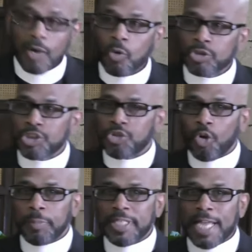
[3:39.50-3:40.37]
Won't you
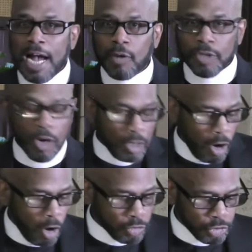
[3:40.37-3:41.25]
join me now in our
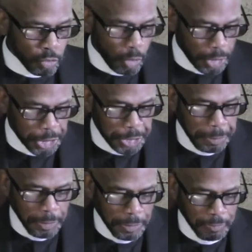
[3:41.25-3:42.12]
call to worship?